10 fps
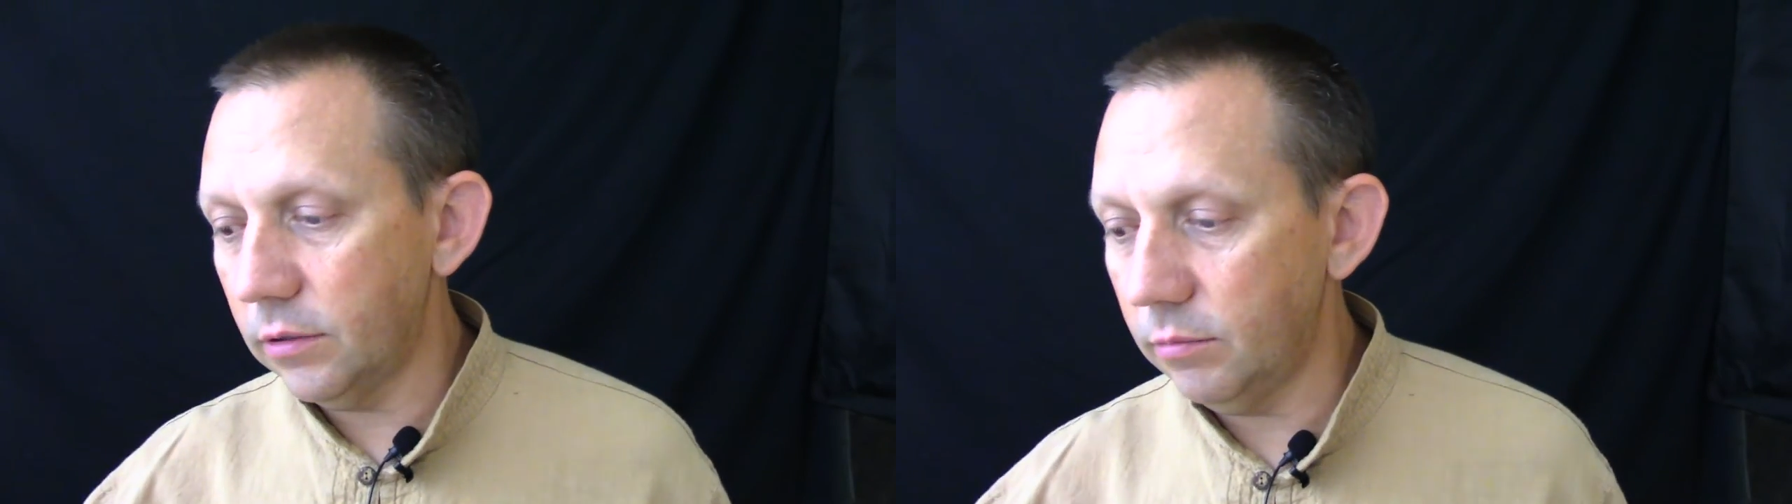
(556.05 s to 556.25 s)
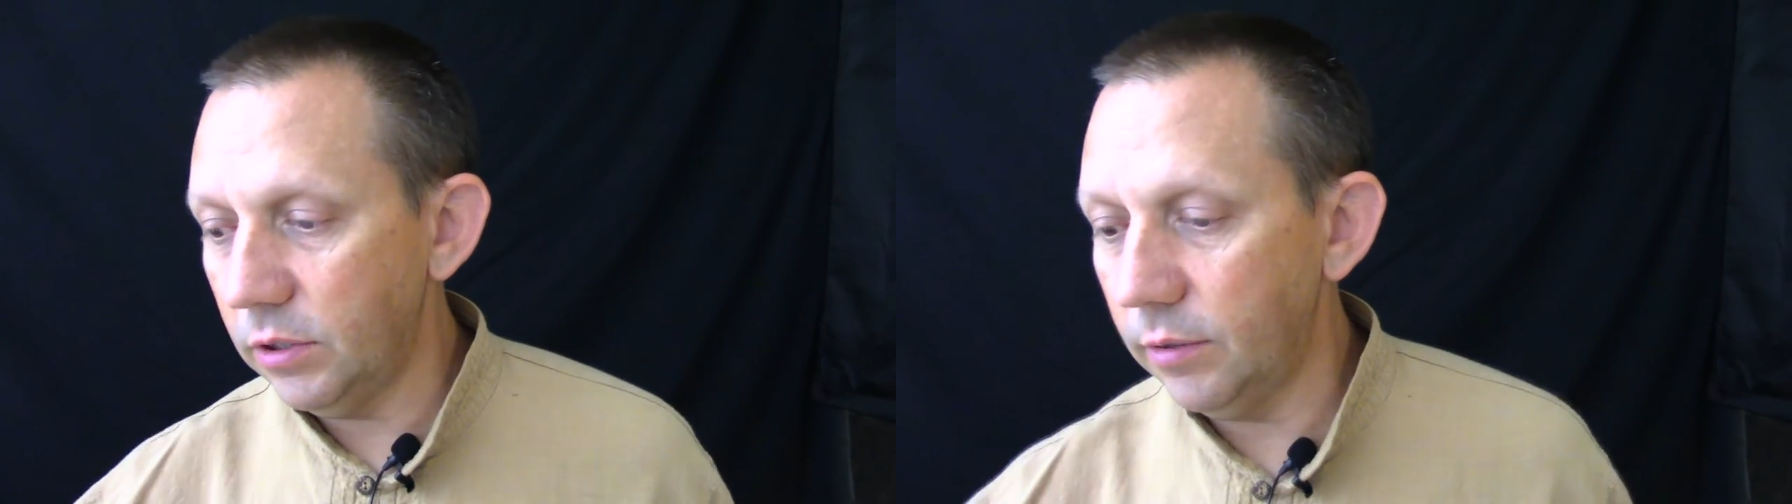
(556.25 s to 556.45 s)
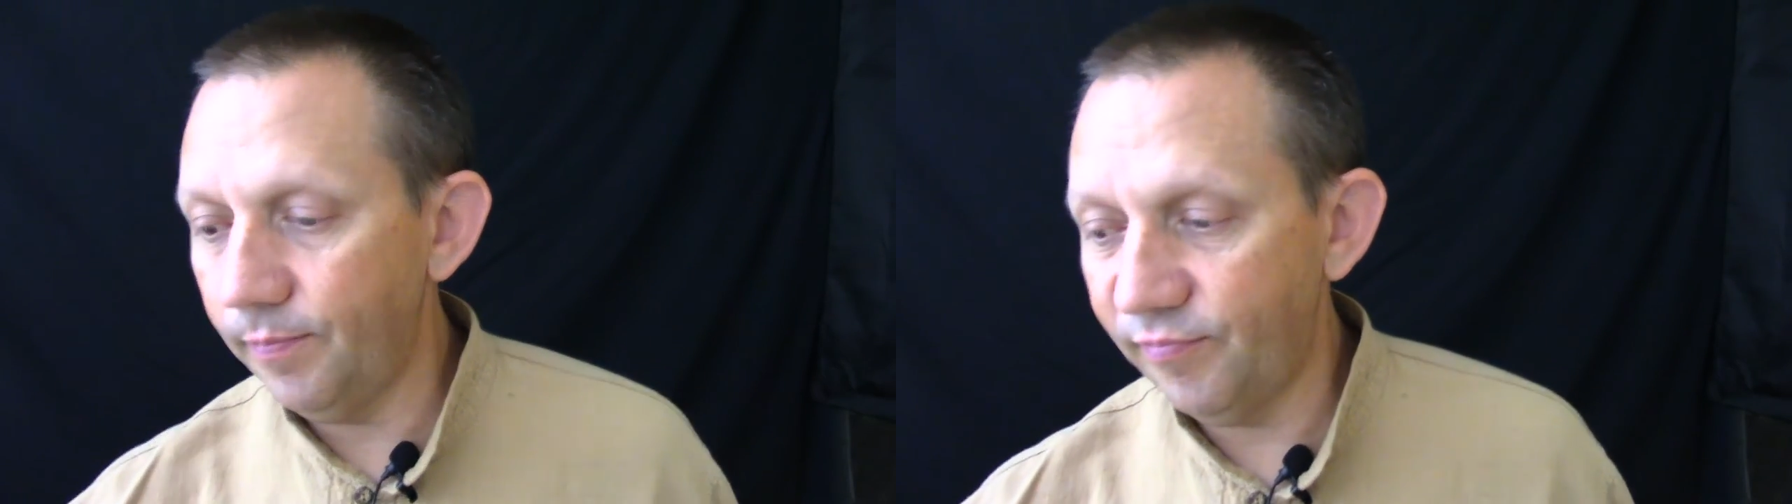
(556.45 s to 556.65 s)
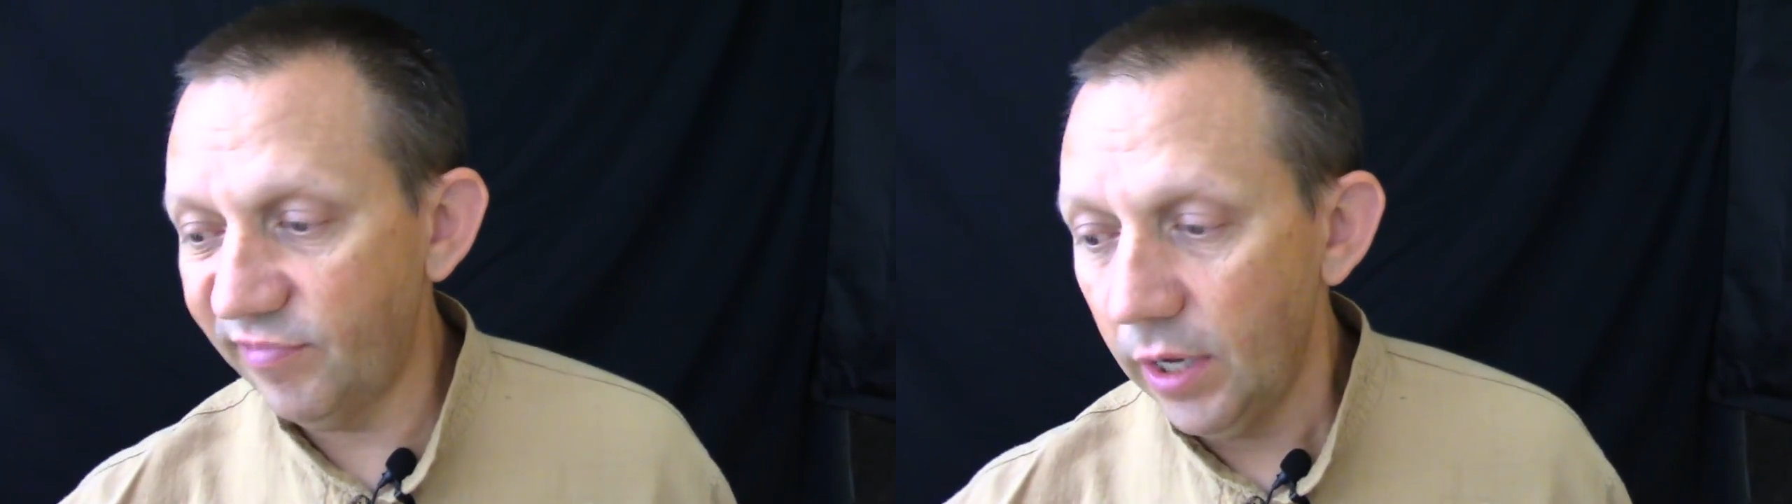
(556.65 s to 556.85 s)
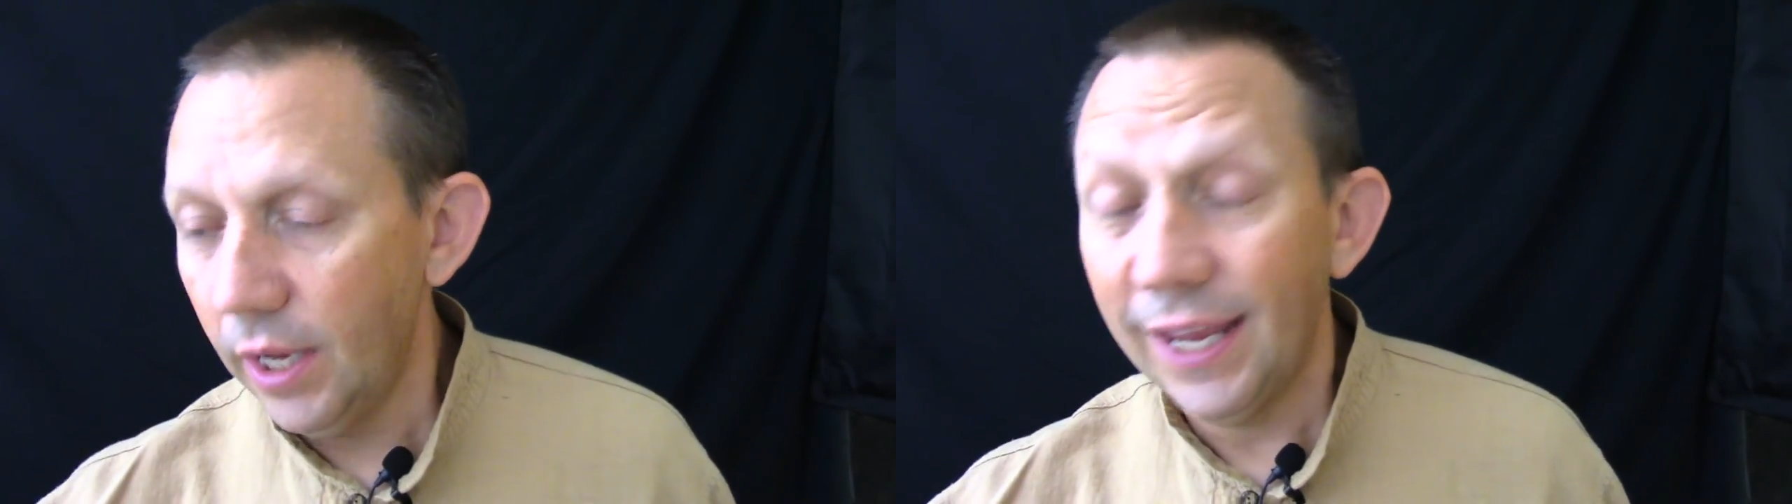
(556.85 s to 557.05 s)
I mean,
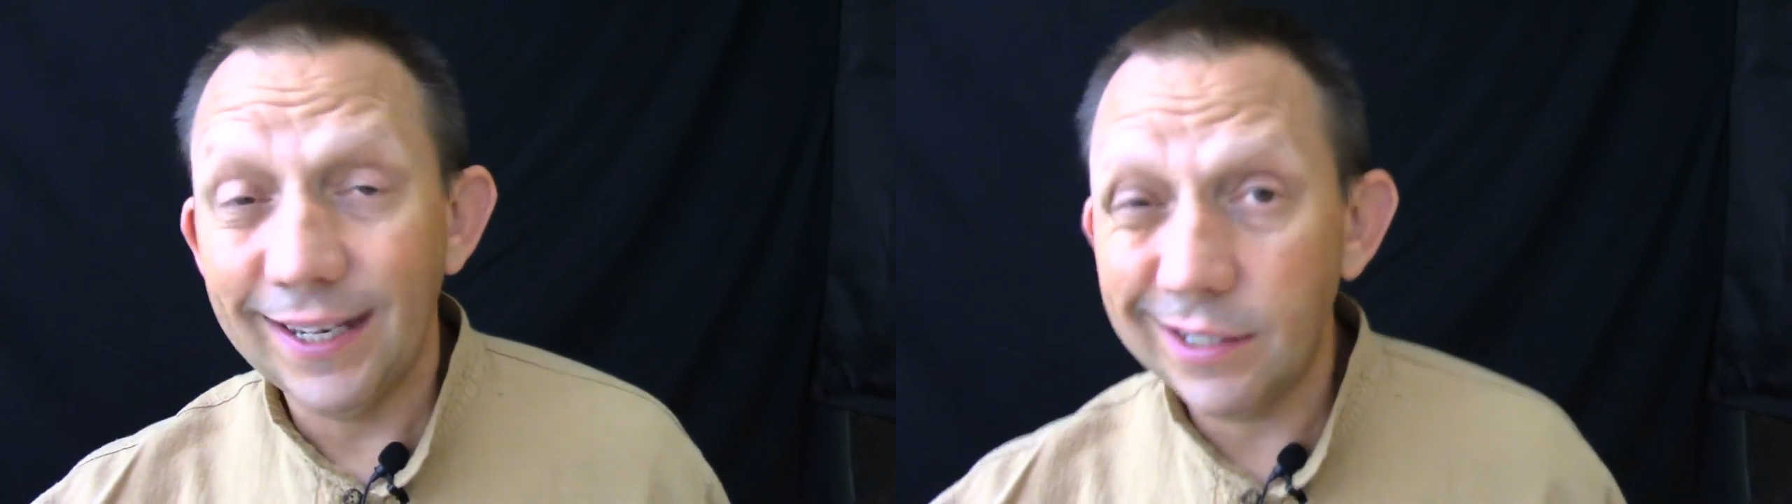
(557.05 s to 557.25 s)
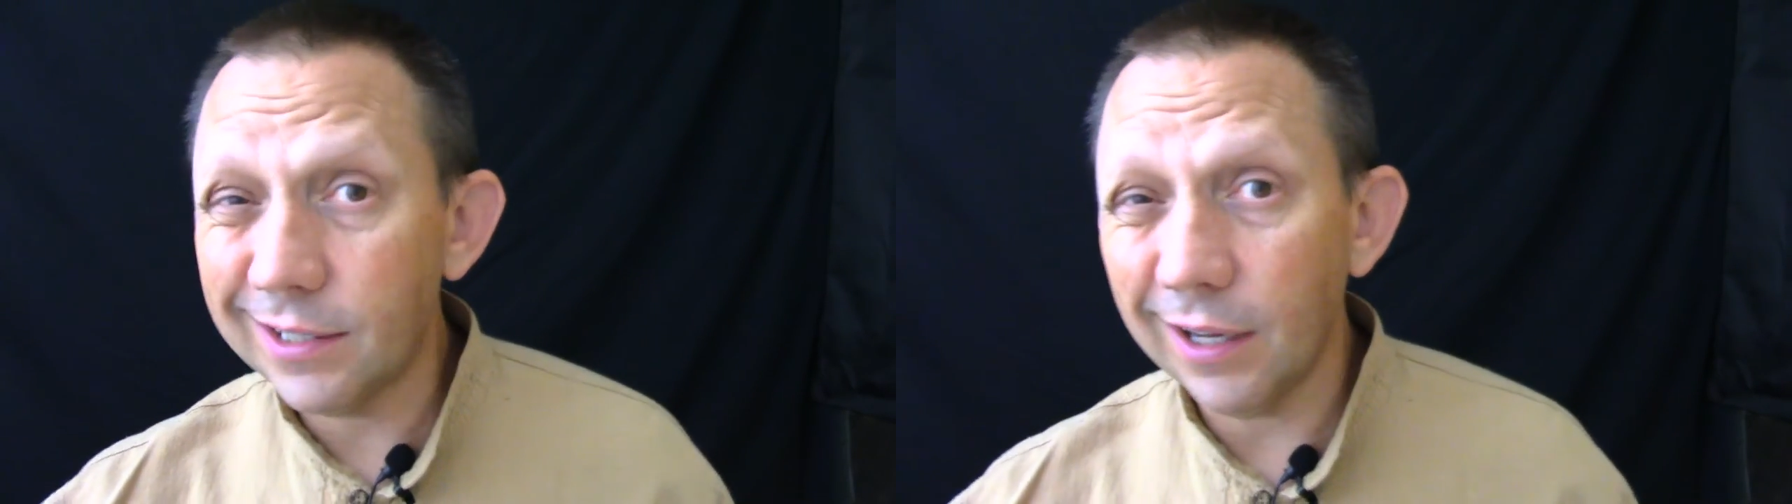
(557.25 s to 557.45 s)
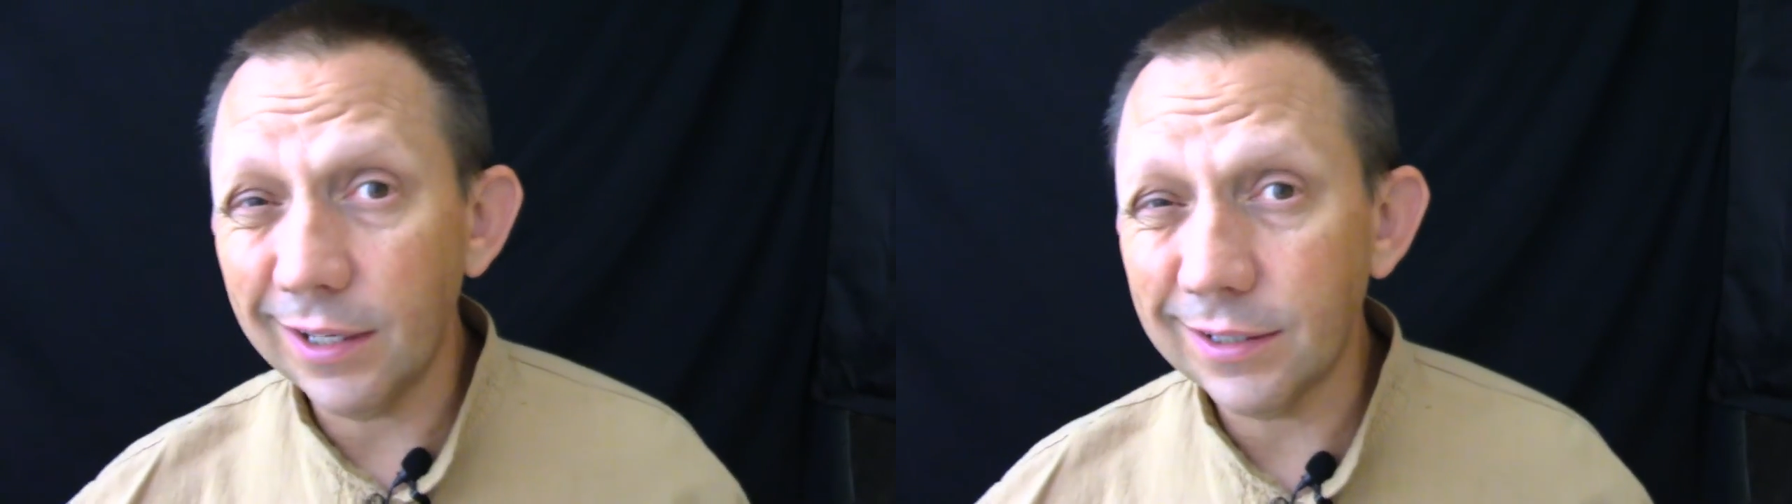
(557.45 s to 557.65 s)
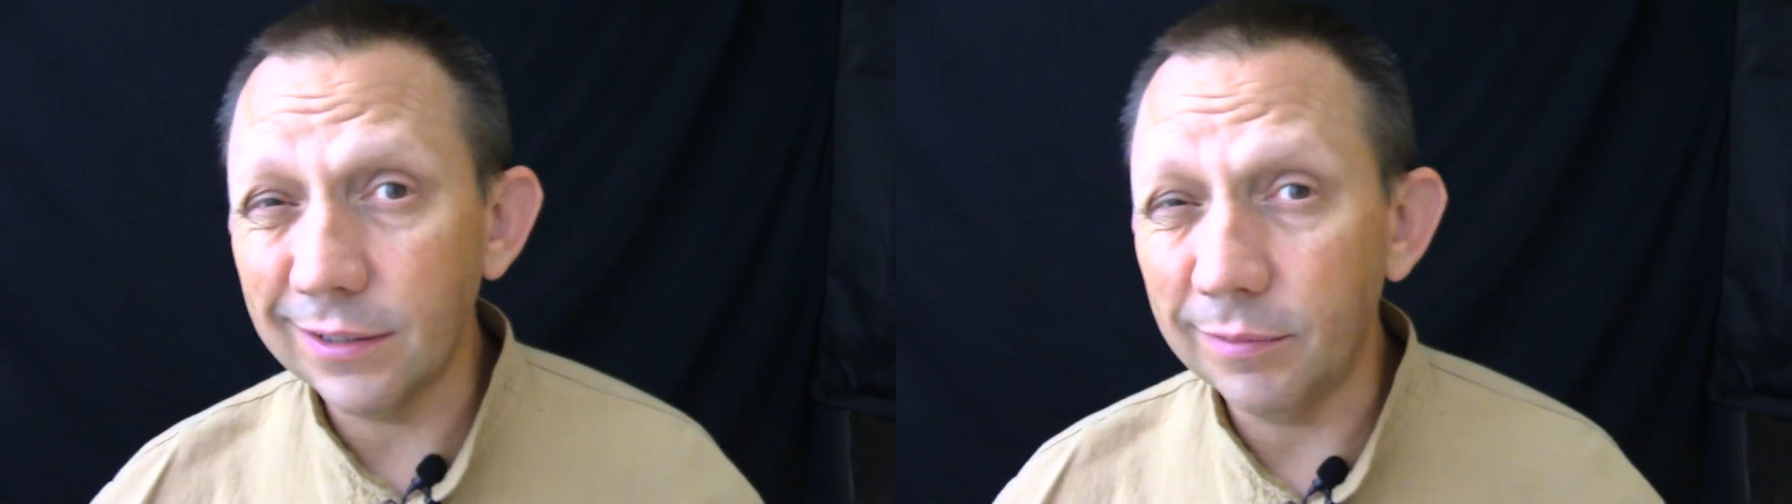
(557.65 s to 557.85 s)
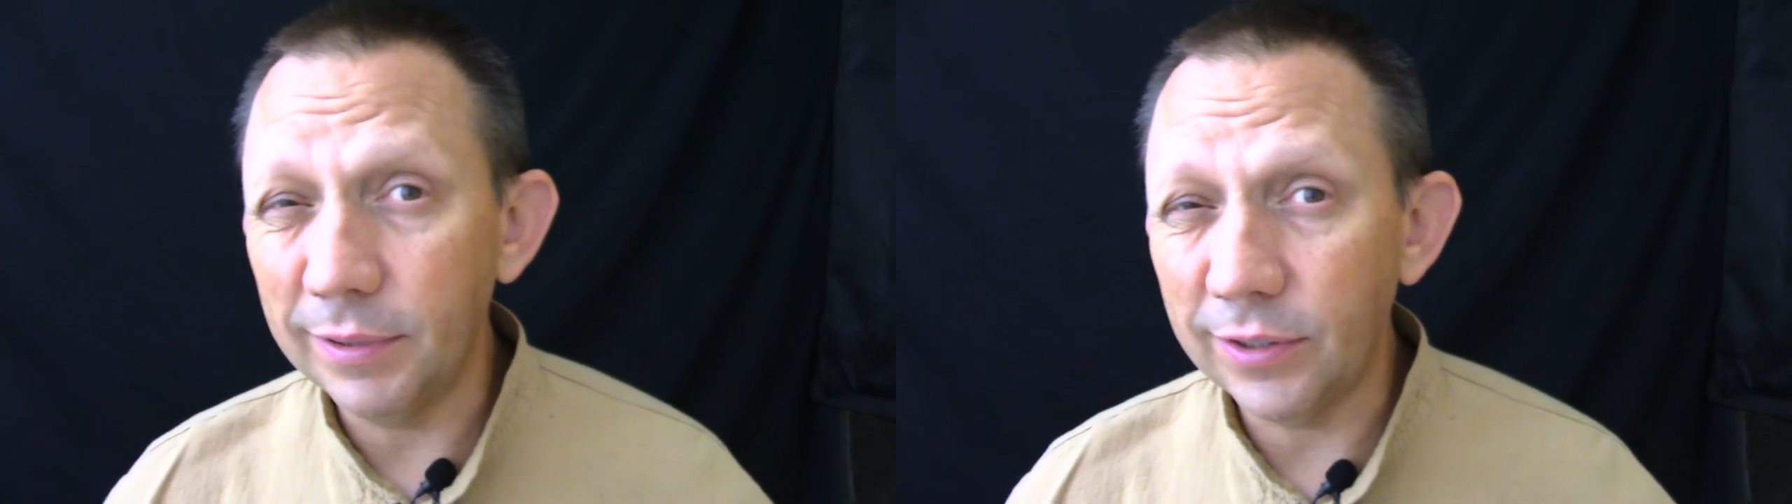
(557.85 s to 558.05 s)
it did cost
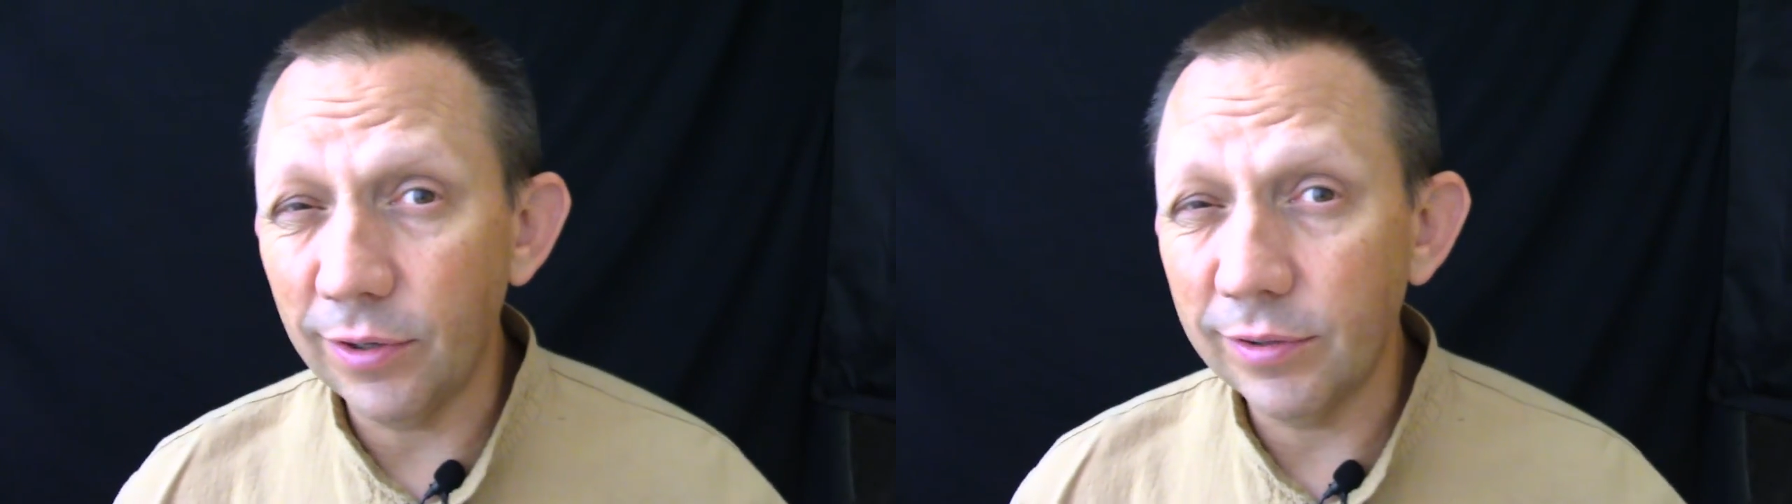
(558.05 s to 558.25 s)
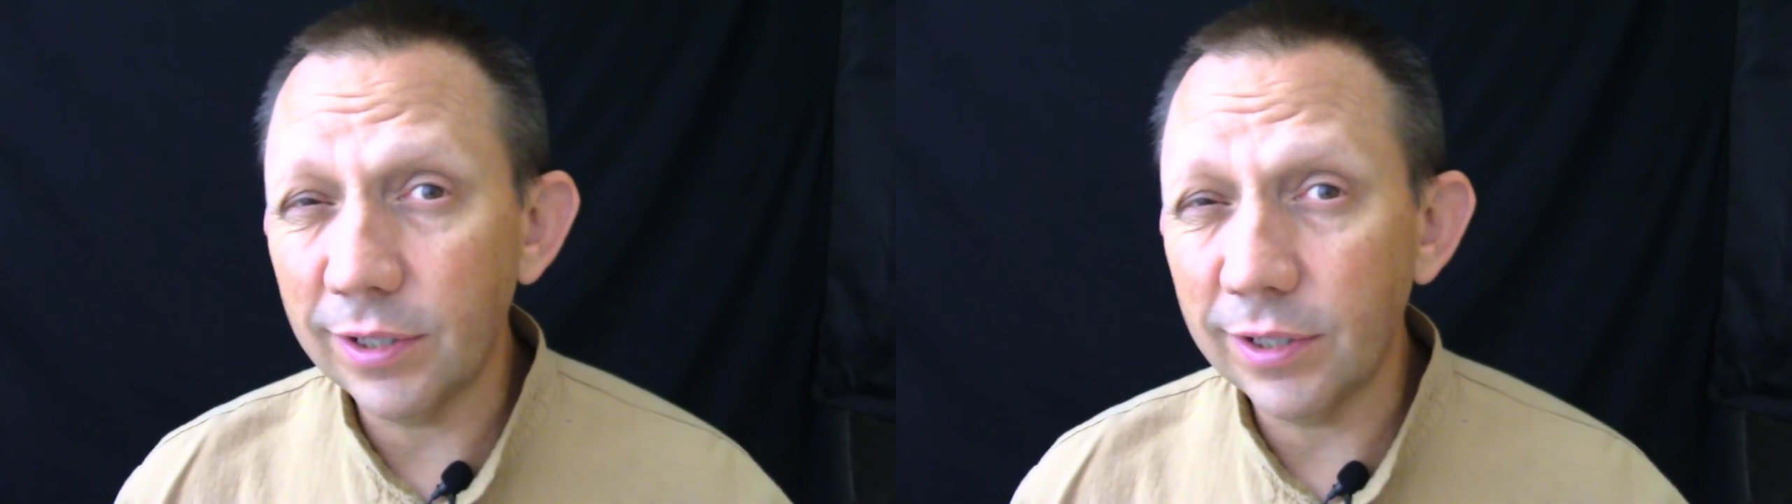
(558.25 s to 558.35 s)
a little bit though.